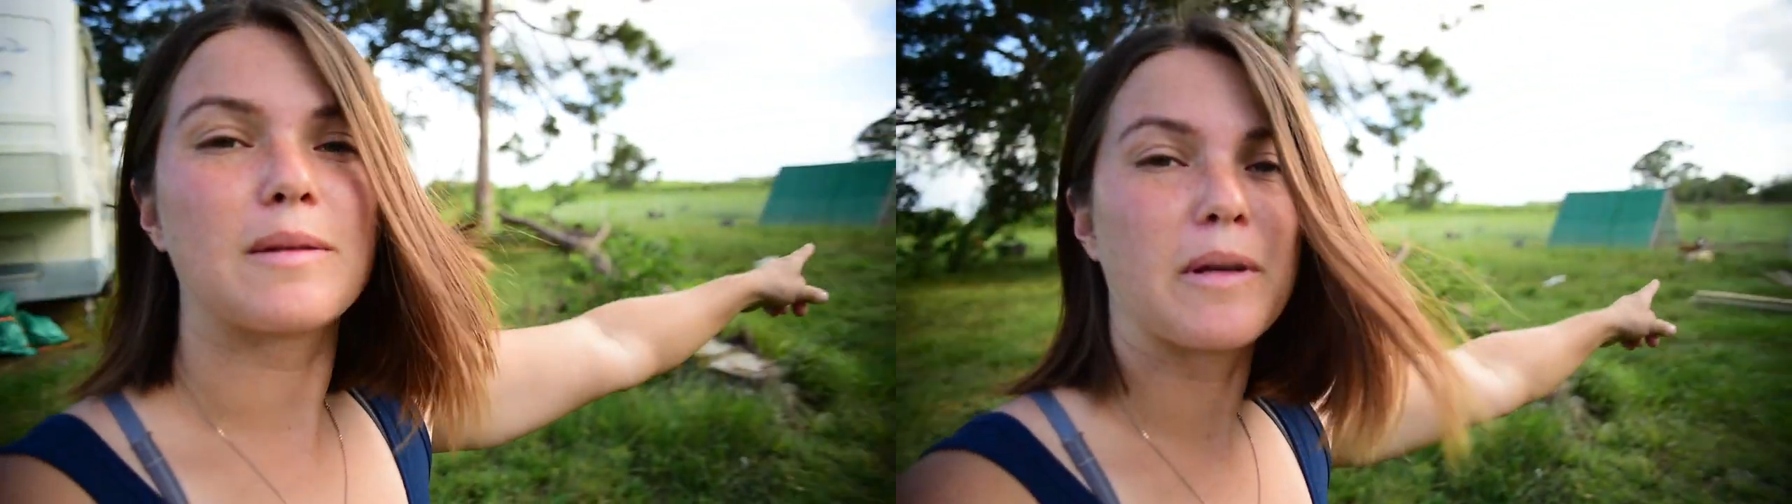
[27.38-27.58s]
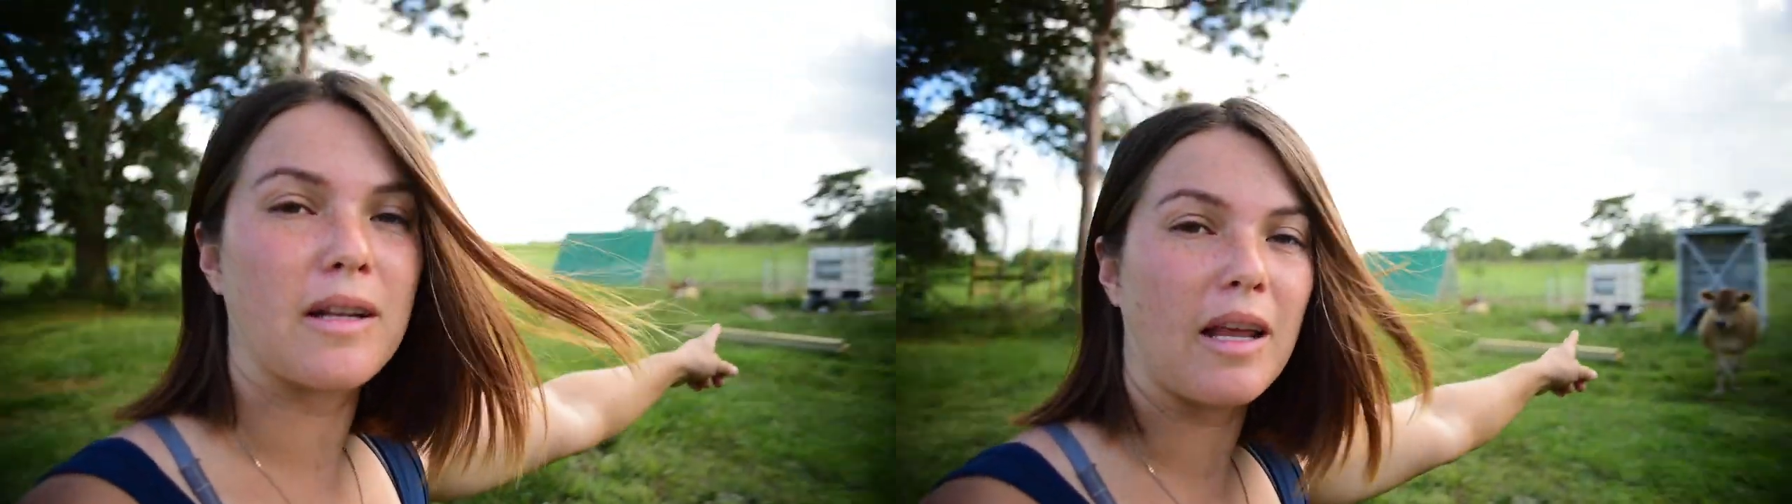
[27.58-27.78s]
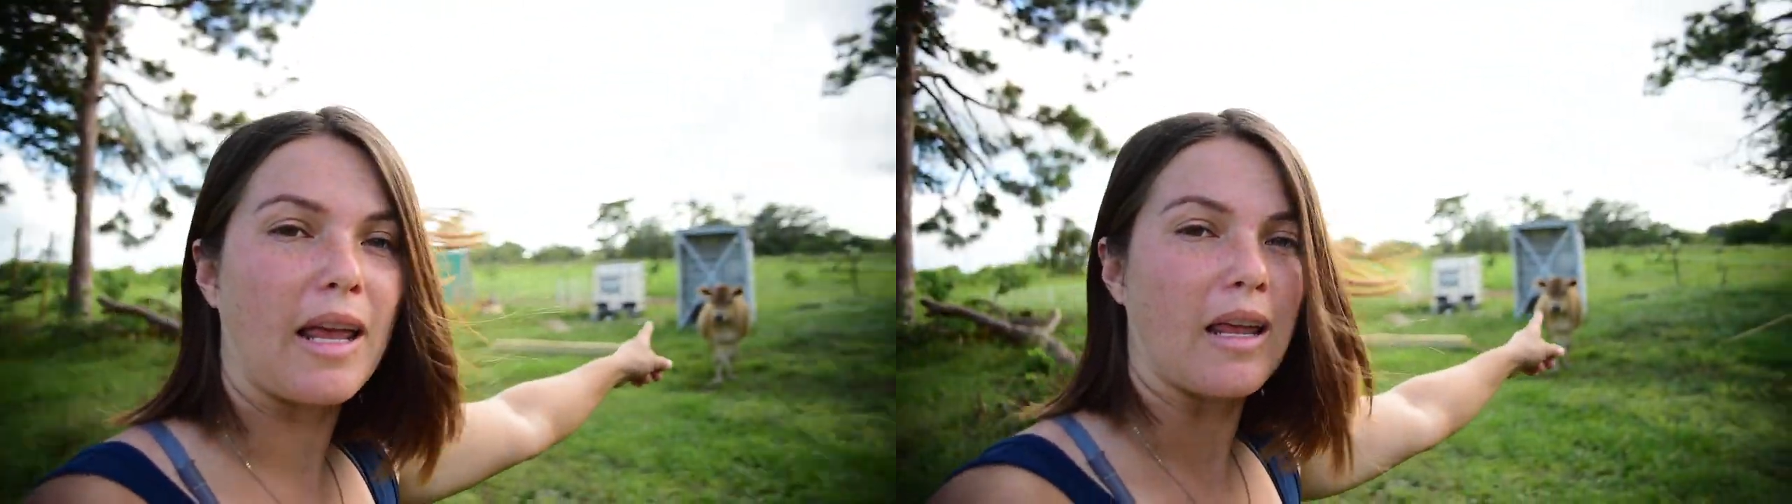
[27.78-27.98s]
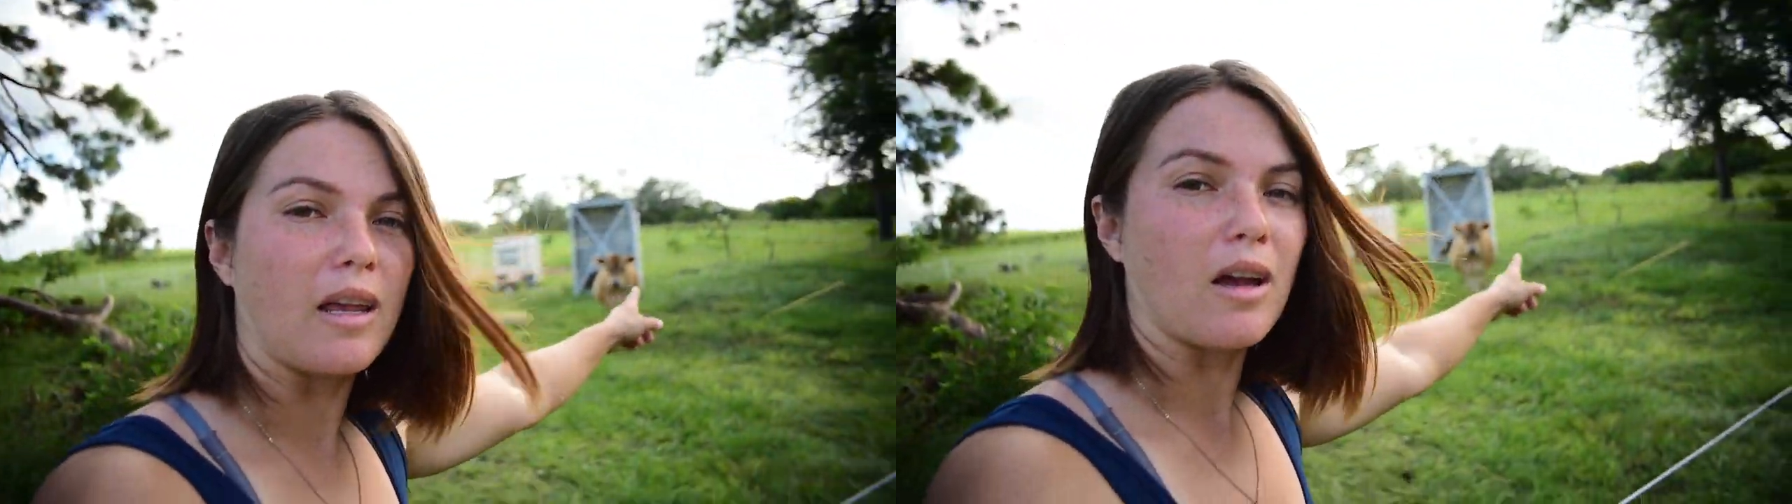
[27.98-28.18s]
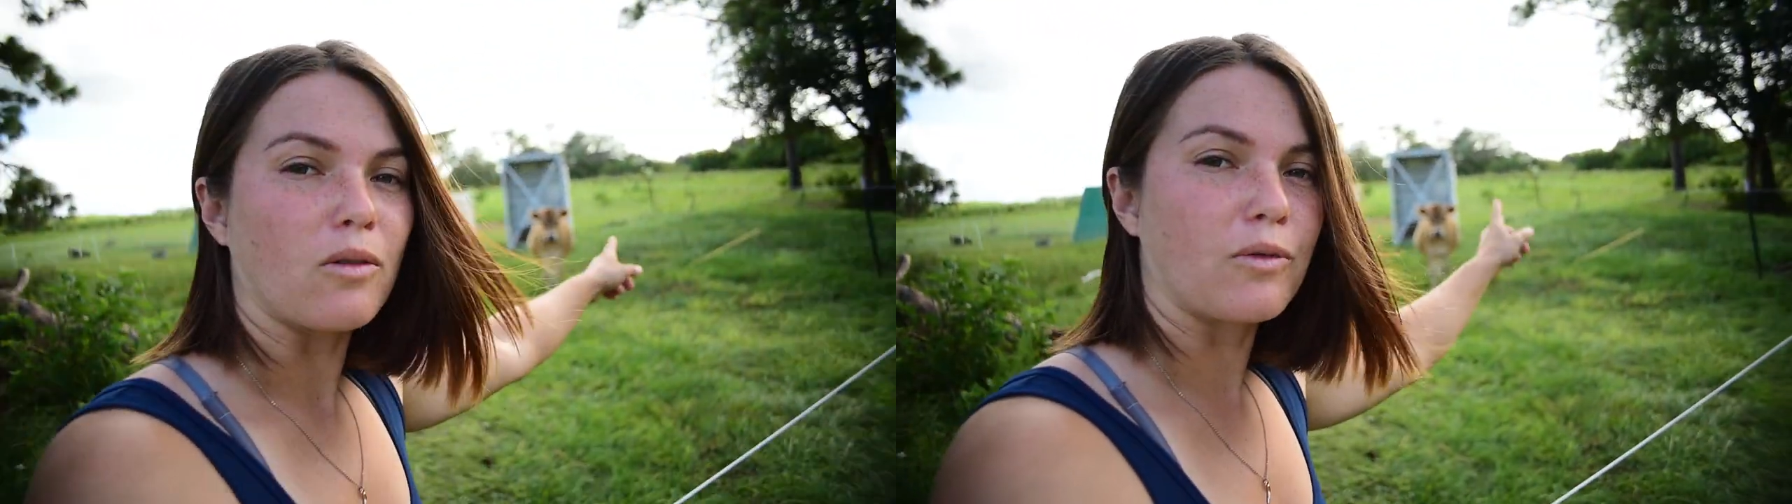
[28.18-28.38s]
has been a
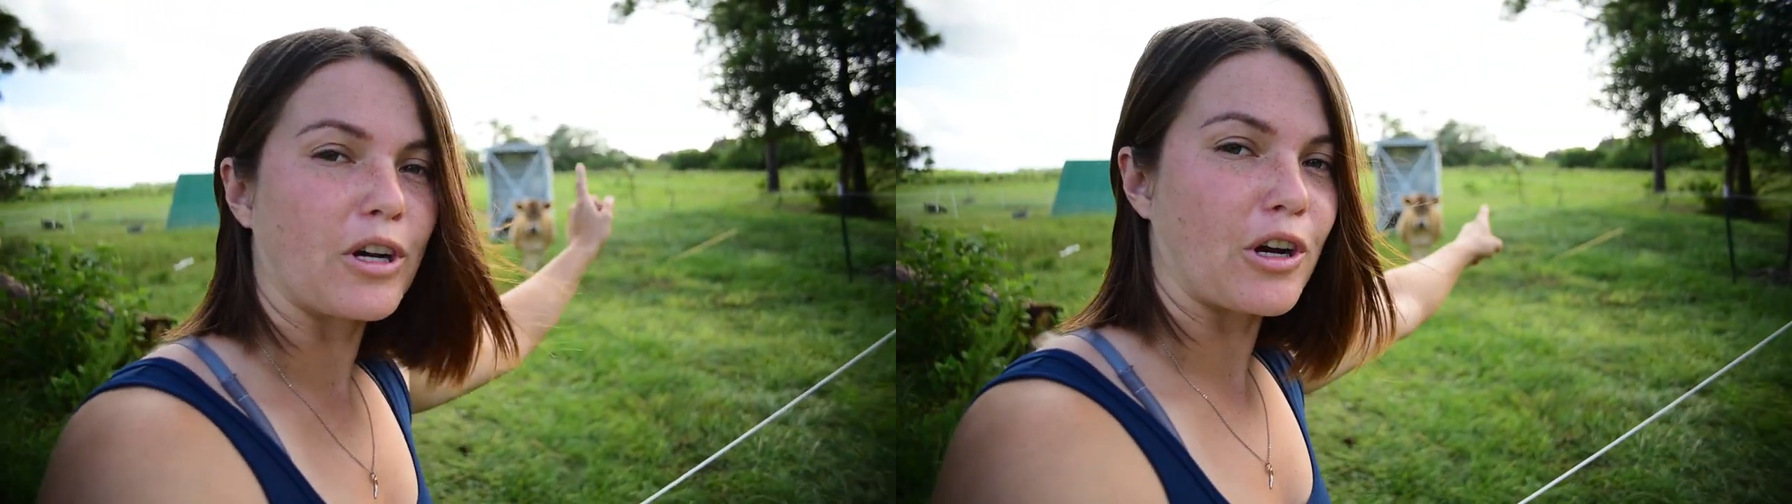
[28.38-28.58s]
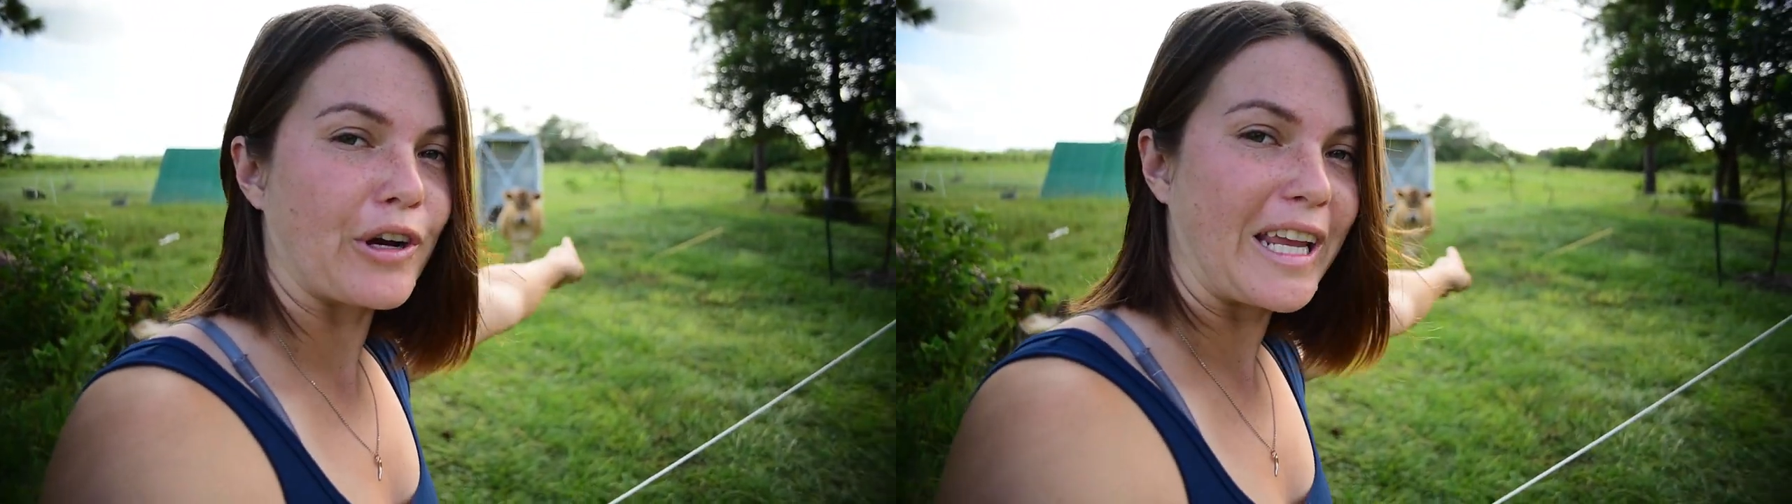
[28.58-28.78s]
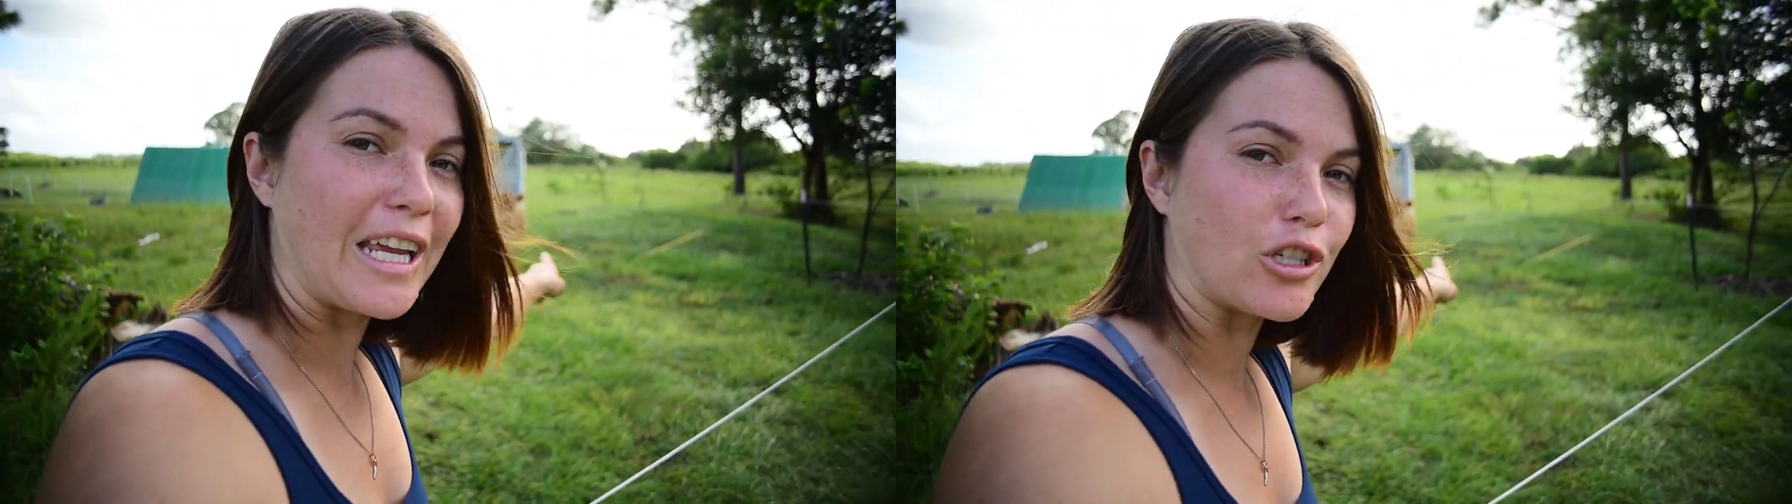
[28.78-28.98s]
reoccurring